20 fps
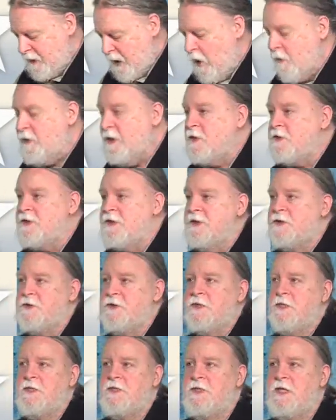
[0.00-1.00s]
Oh, and here's an
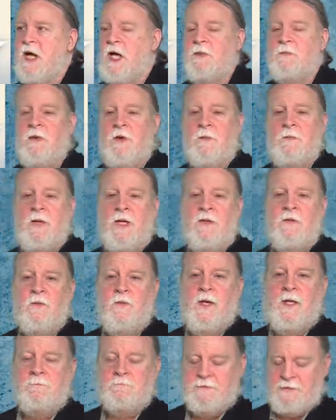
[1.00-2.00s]
interesting sidebar, by the
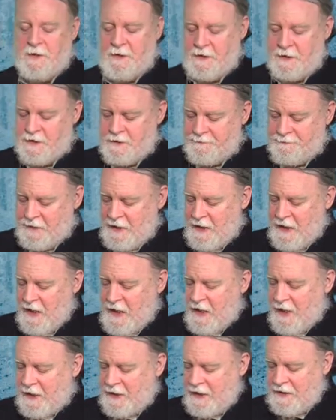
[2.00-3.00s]
way, to this.
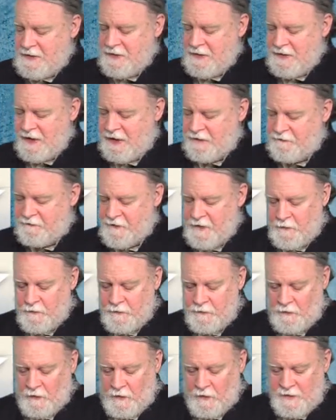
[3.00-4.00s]
A nineteen eighty
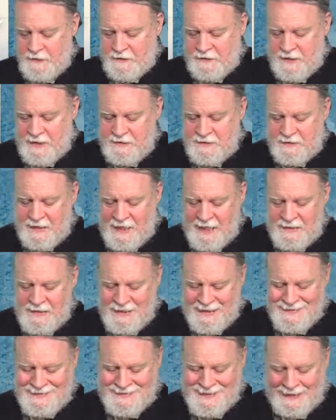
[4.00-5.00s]
federal law says that
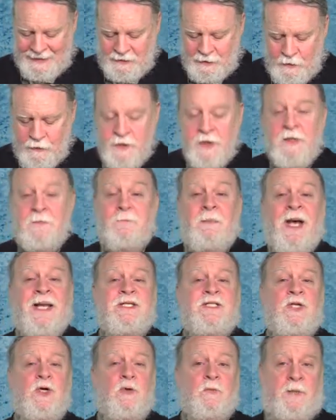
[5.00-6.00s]
diluted
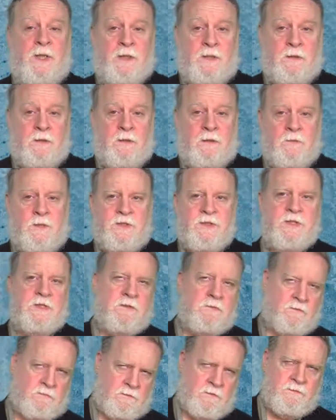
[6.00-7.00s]
bitumen, which
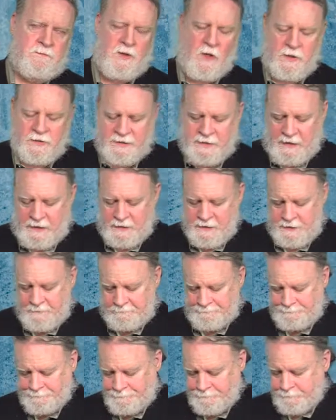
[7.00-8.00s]
is tar sands,
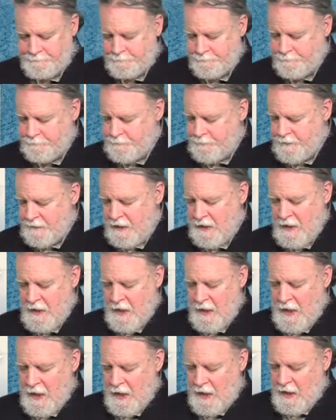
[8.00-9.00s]

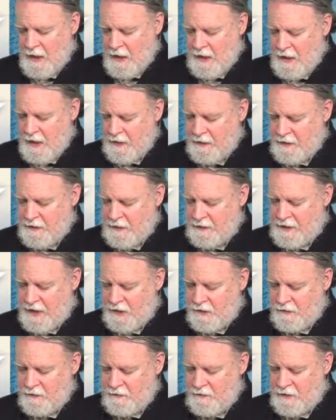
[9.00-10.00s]
uh,
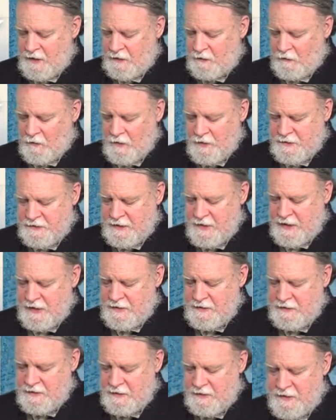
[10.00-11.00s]
that, that law
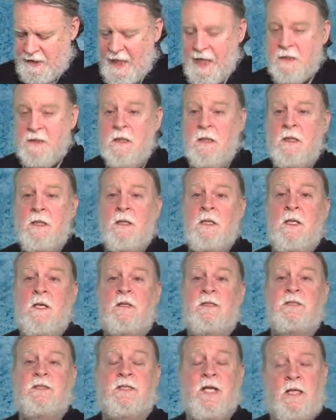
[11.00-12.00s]
says that
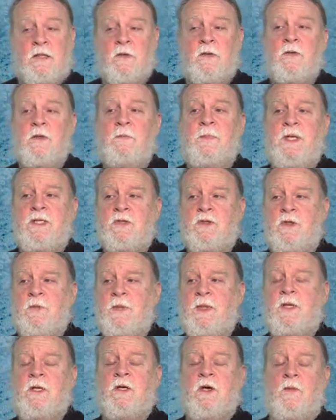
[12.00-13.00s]
diluted
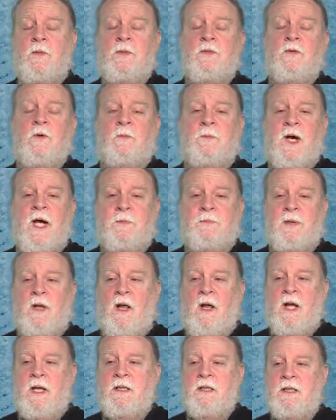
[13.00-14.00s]
bitumen going through a
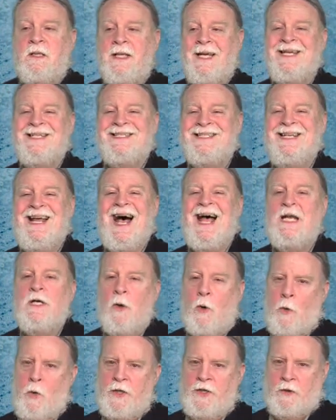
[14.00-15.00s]
pipeline is not
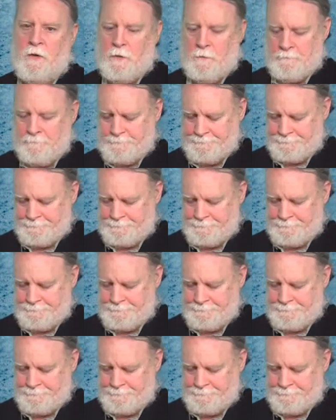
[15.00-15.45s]
oil.